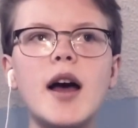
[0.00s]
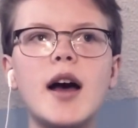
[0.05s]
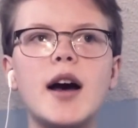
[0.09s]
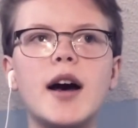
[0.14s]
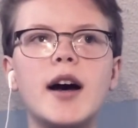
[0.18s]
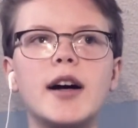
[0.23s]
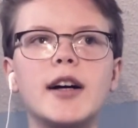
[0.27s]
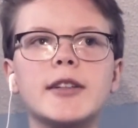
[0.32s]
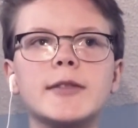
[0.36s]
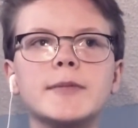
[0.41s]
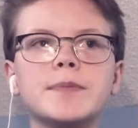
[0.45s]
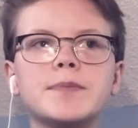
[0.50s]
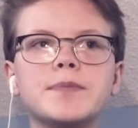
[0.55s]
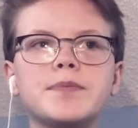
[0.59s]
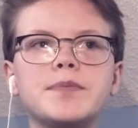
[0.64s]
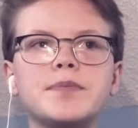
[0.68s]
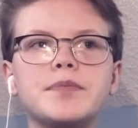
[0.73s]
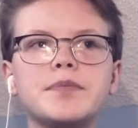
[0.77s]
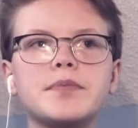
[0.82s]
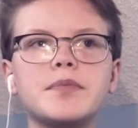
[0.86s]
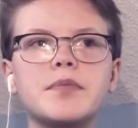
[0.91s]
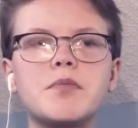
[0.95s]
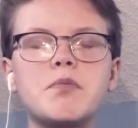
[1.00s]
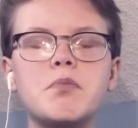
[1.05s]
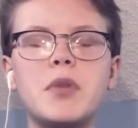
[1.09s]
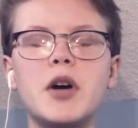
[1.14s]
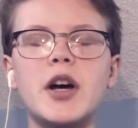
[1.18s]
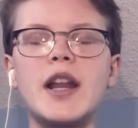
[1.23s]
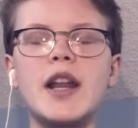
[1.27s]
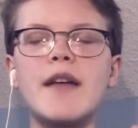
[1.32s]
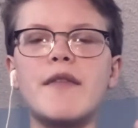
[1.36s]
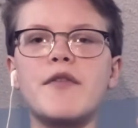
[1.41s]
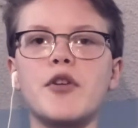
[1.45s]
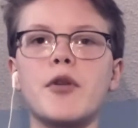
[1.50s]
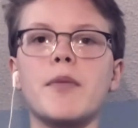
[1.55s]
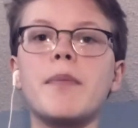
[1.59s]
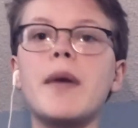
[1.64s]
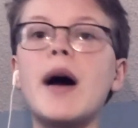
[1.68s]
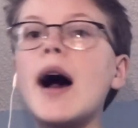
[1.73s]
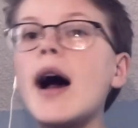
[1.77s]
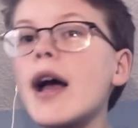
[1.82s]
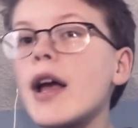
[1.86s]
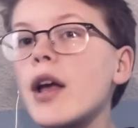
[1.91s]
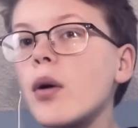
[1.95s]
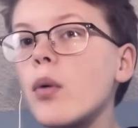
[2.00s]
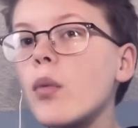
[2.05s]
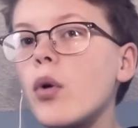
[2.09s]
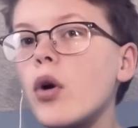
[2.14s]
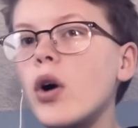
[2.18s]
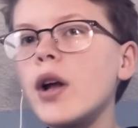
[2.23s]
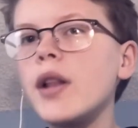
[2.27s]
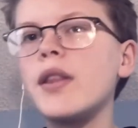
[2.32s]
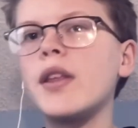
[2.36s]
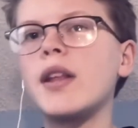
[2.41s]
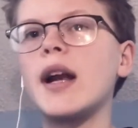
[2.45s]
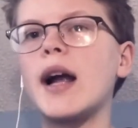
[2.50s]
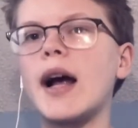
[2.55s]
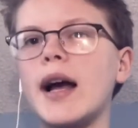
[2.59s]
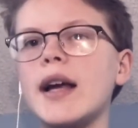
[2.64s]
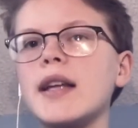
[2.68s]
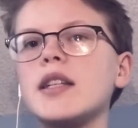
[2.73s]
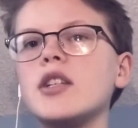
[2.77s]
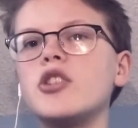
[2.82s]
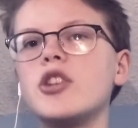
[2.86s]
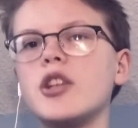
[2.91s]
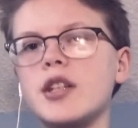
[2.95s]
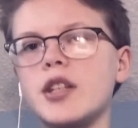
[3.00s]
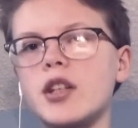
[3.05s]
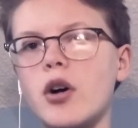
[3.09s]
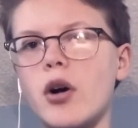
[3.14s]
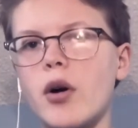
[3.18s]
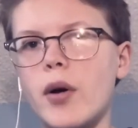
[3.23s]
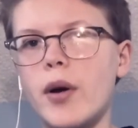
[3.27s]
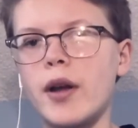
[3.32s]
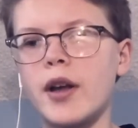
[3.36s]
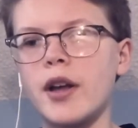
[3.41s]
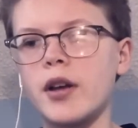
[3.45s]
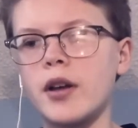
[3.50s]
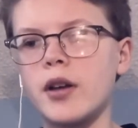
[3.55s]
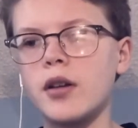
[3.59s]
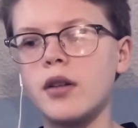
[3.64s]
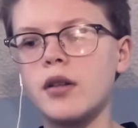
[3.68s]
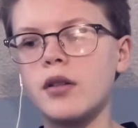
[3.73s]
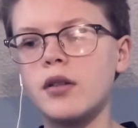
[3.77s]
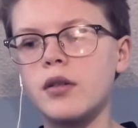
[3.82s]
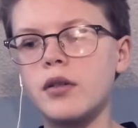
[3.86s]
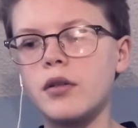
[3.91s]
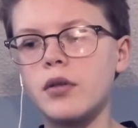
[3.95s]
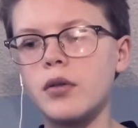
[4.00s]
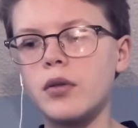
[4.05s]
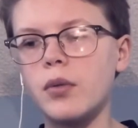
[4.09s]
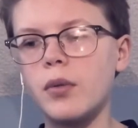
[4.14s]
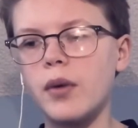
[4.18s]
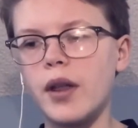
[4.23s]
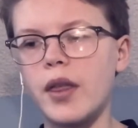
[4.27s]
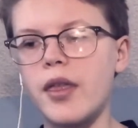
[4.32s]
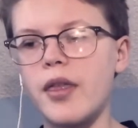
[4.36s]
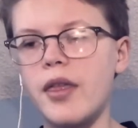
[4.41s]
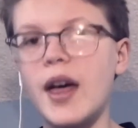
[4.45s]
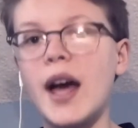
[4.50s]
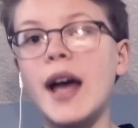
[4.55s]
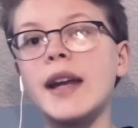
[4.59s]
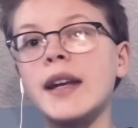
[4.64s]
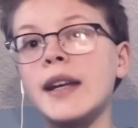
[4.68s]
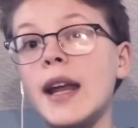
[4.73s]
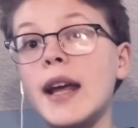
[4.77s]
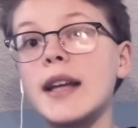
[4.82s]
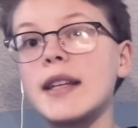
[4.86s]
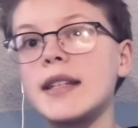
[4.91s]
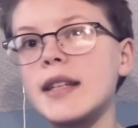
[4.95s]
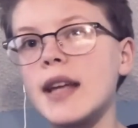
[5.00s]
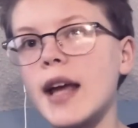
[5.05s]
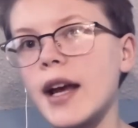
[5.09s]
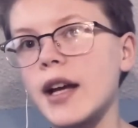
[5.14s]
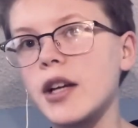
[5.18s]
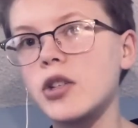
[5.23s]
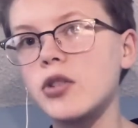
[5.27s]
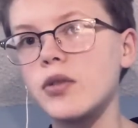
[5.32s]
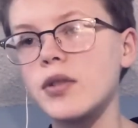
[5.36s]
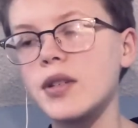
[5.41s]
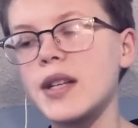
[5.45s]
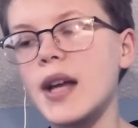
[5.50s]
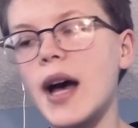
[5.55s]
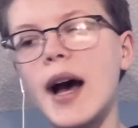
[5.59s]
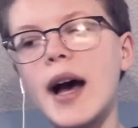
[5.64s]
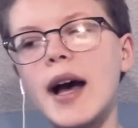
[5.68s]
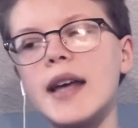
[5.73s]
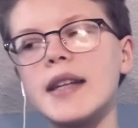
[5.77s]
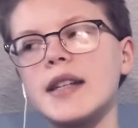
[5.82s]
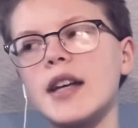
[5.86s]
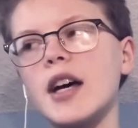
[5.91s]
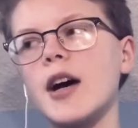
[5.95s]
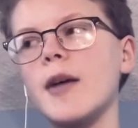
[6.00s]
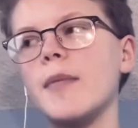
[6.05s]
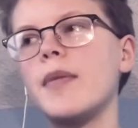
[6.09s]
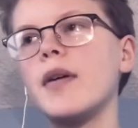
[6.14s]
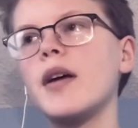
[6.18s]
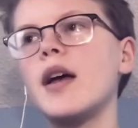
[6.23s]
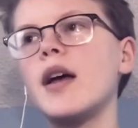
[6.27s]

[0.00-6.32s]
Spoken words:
But if you're buying one, then I suggest going with that next extra size up.